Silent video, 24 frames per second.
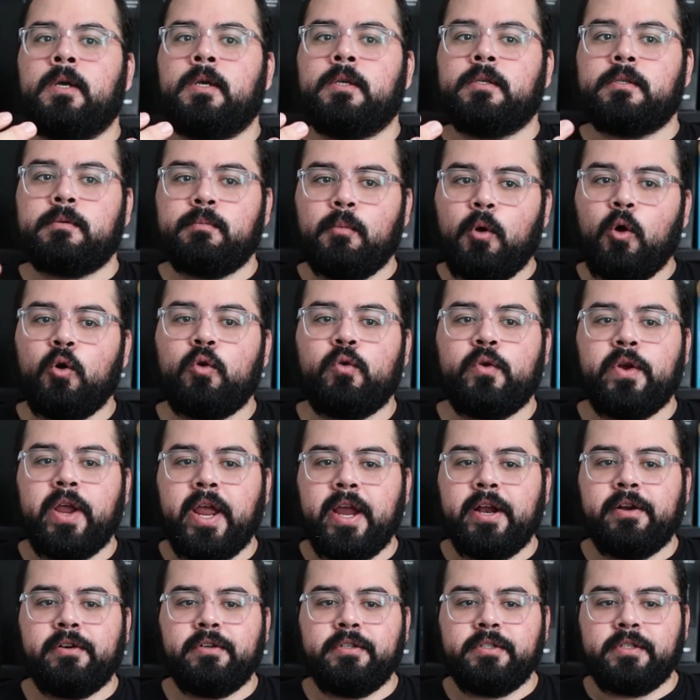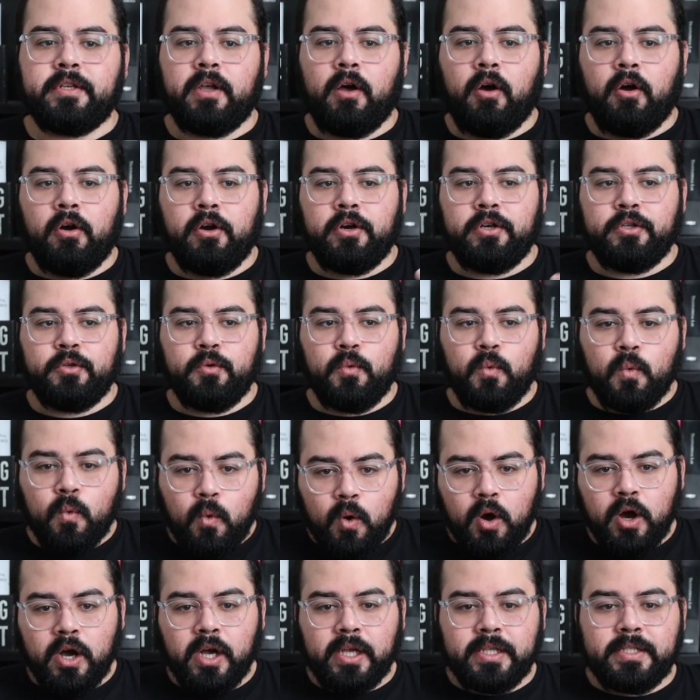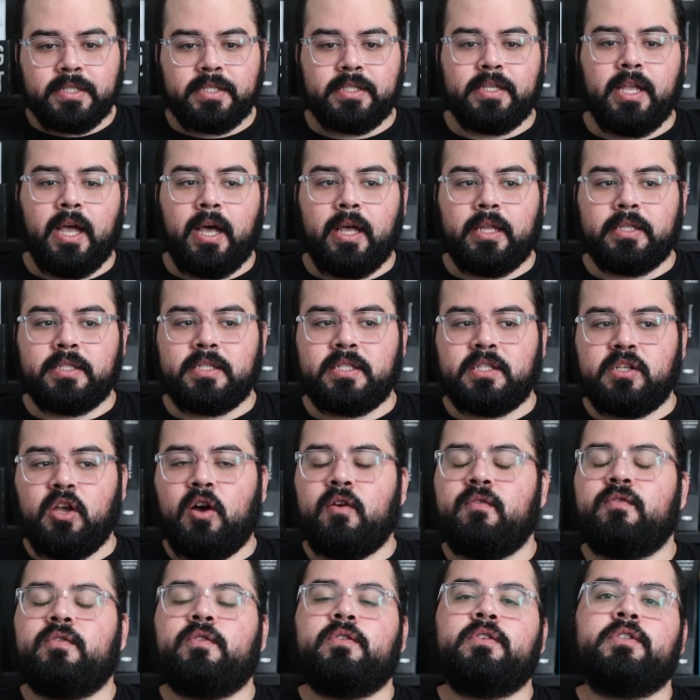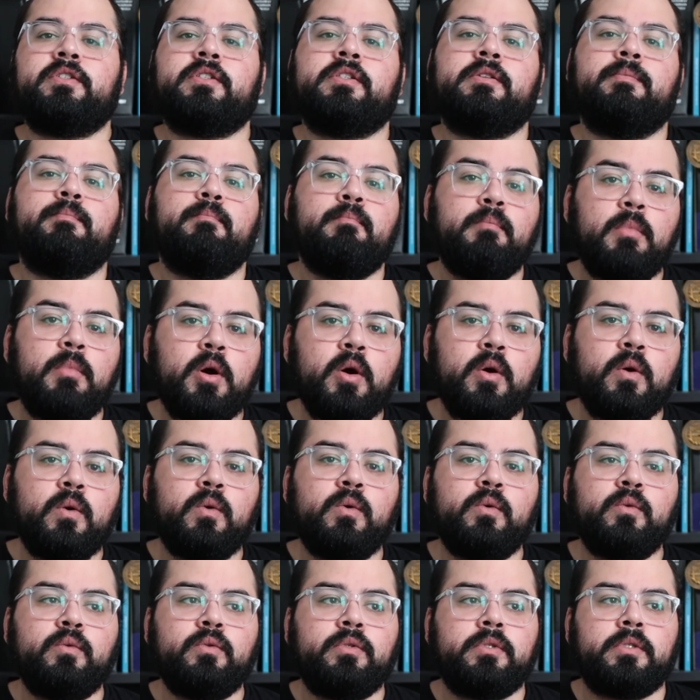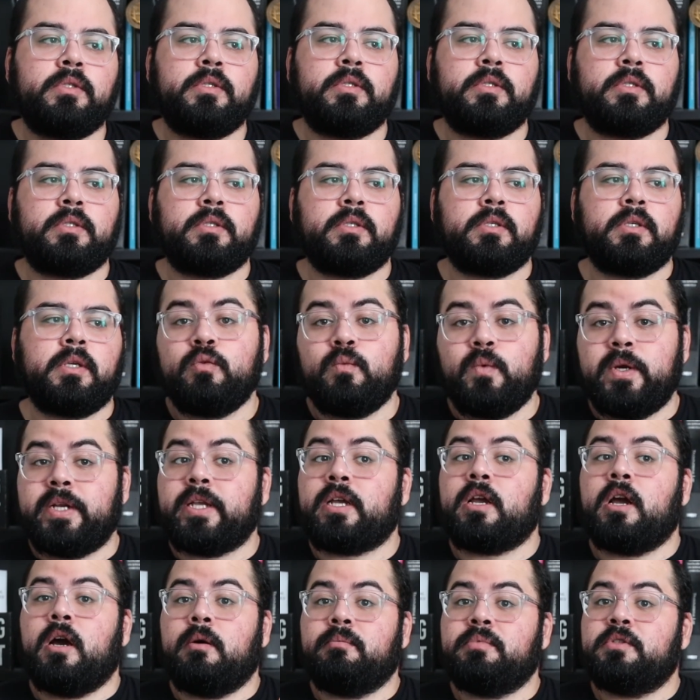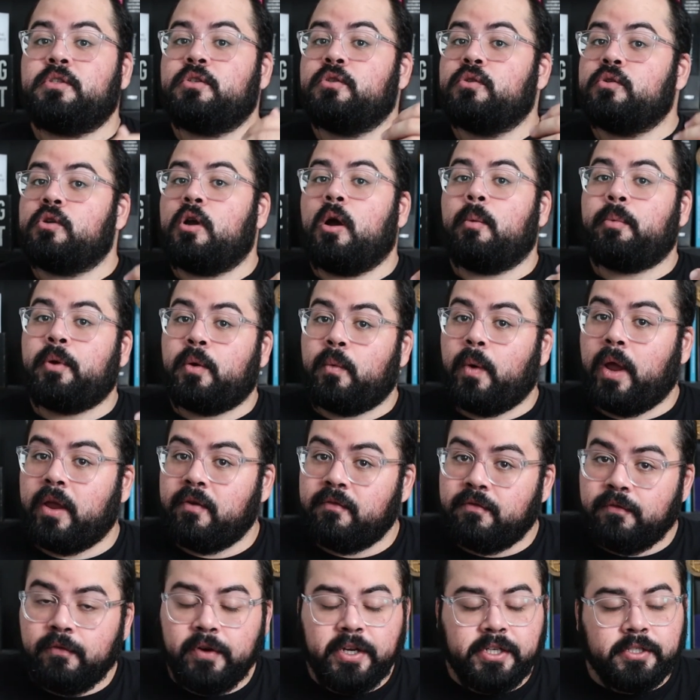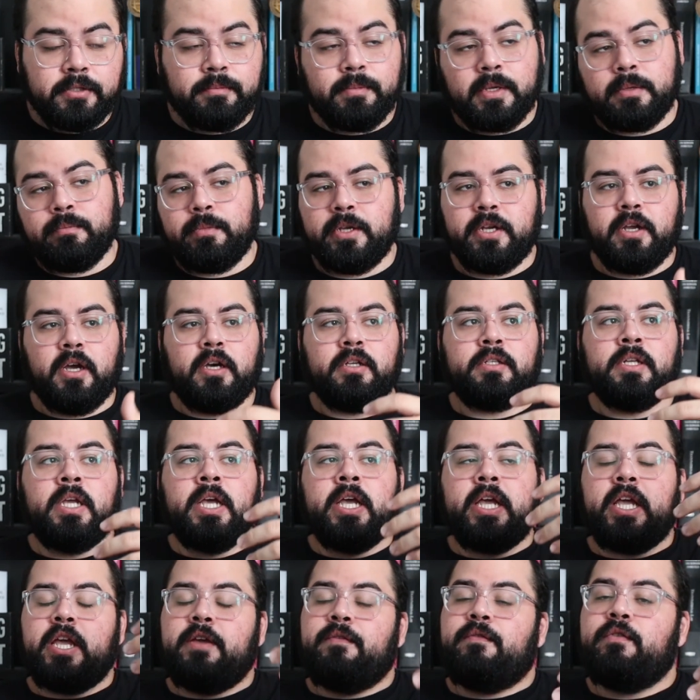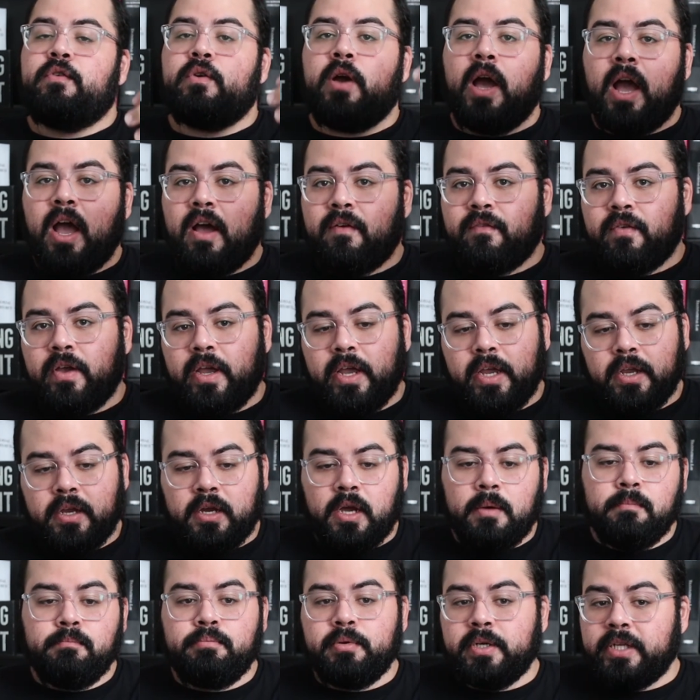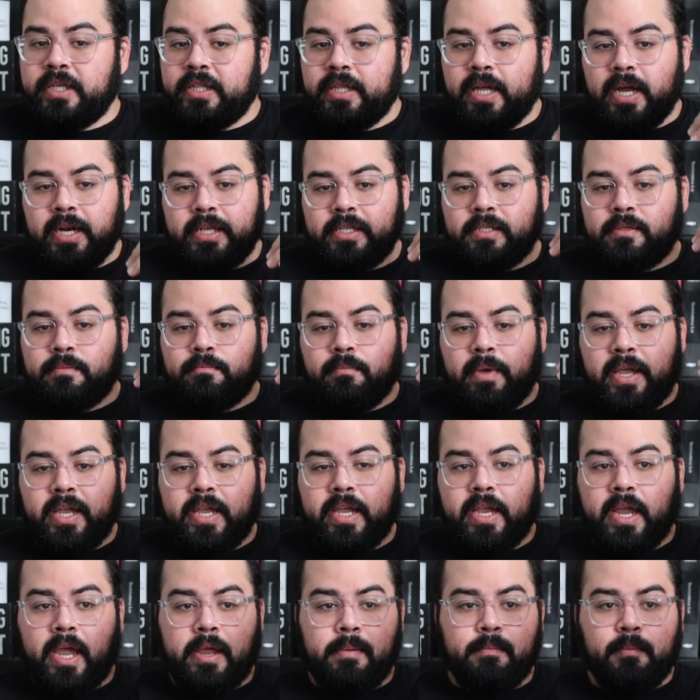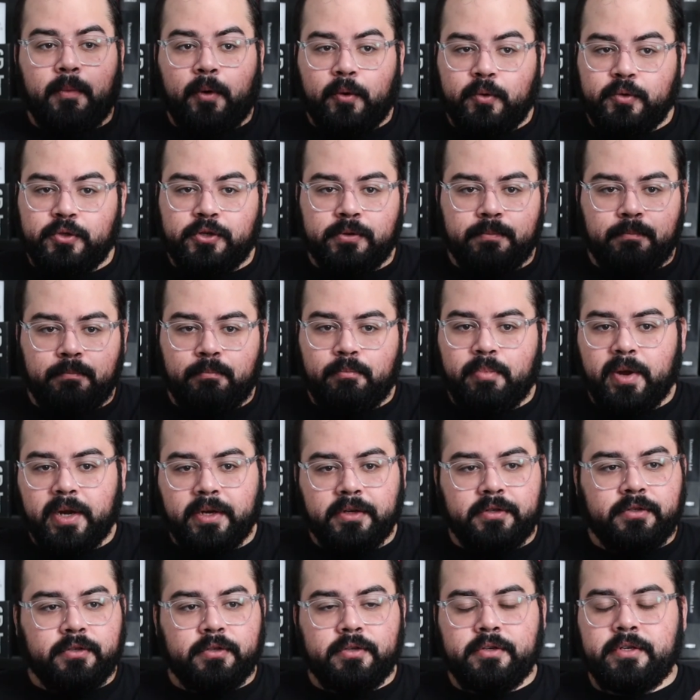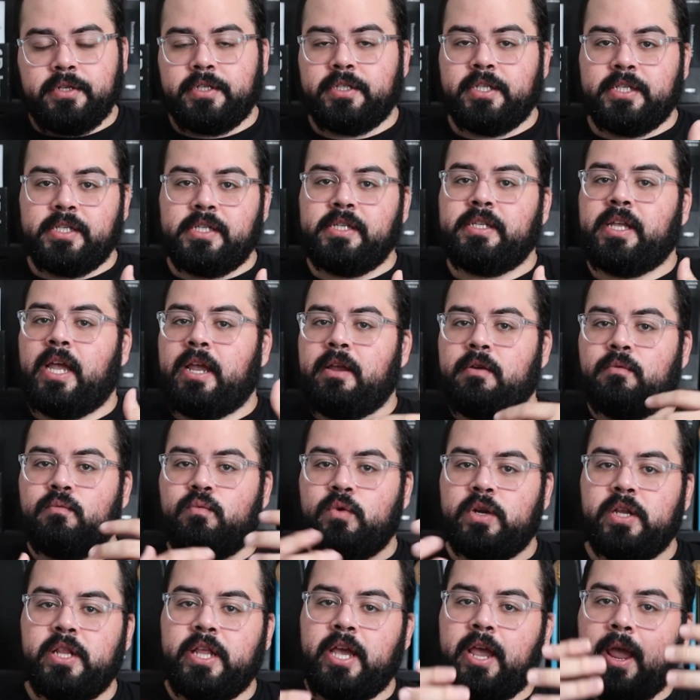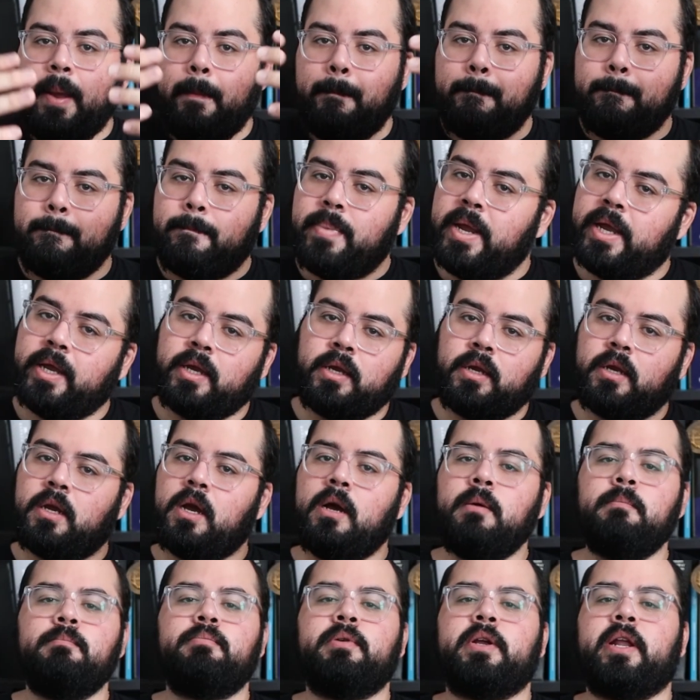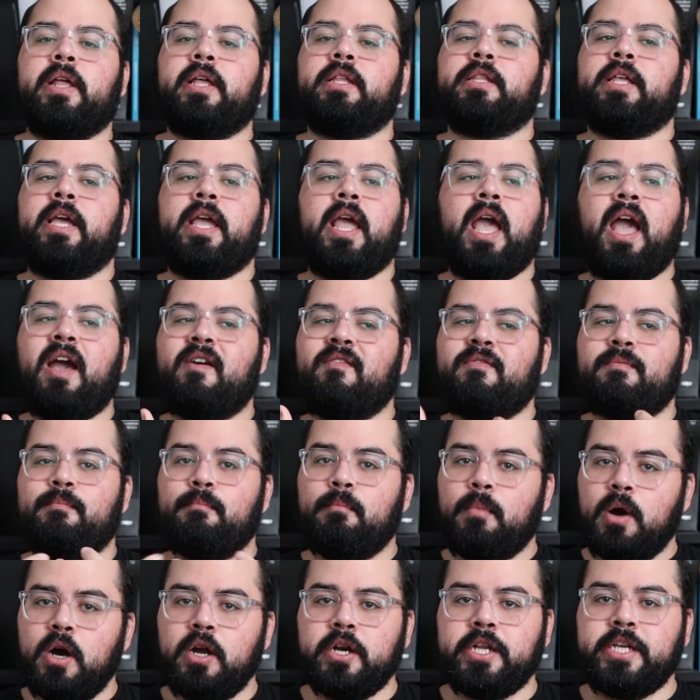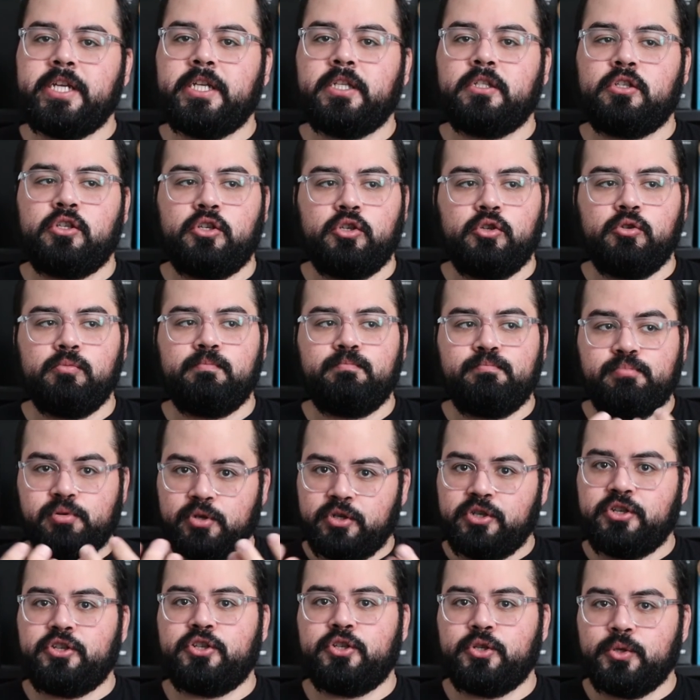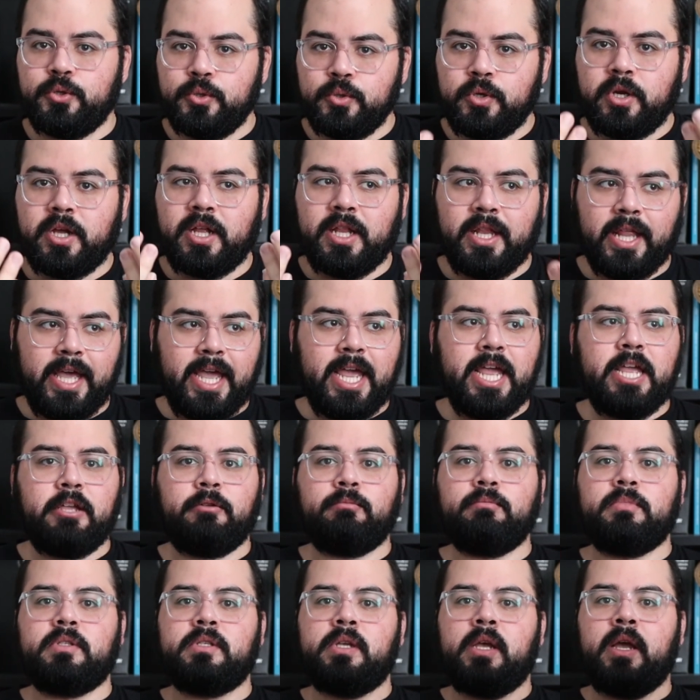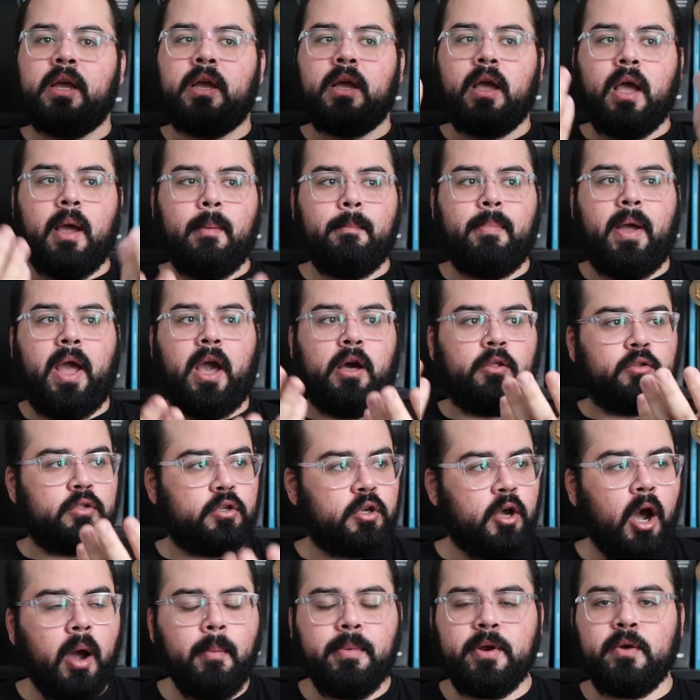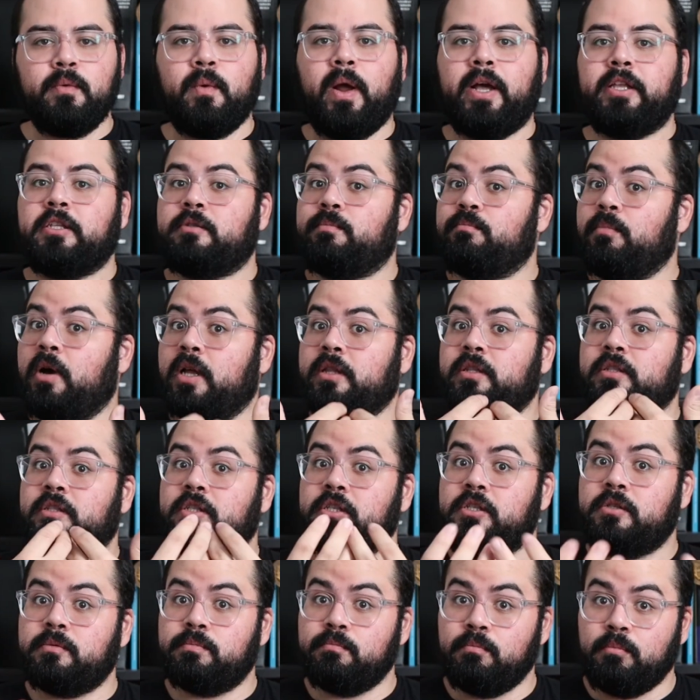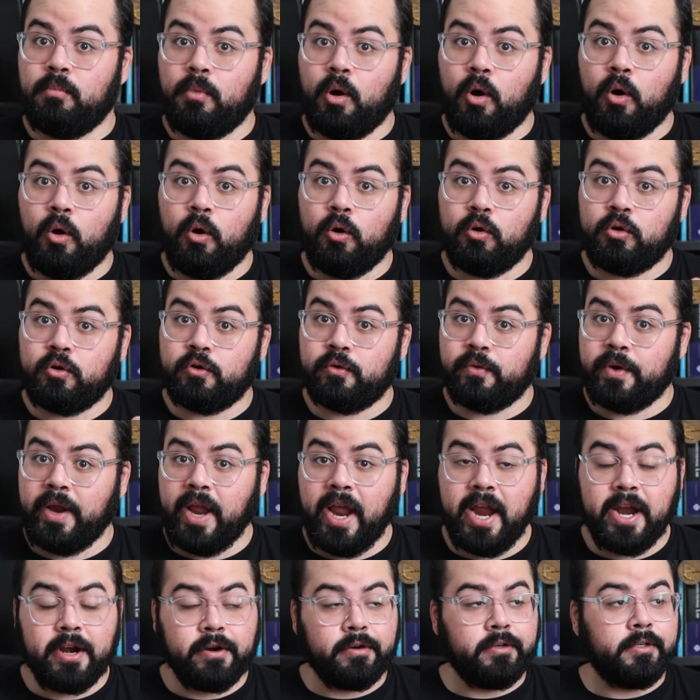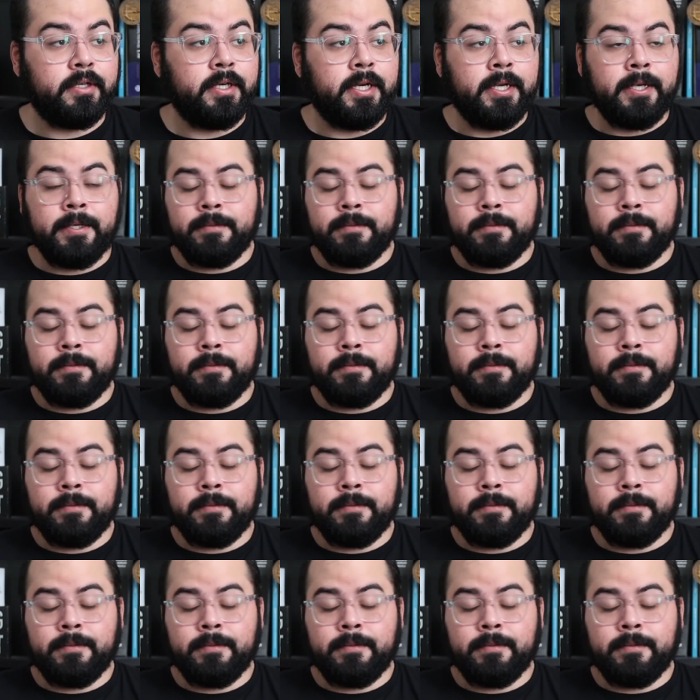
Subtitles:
small creators are the ones that suffers the most when it comes to copyright infringement. Because if you have a company that is making a motion picture, this is a really big company. They have money to pursue claims about copyrights, but this small creator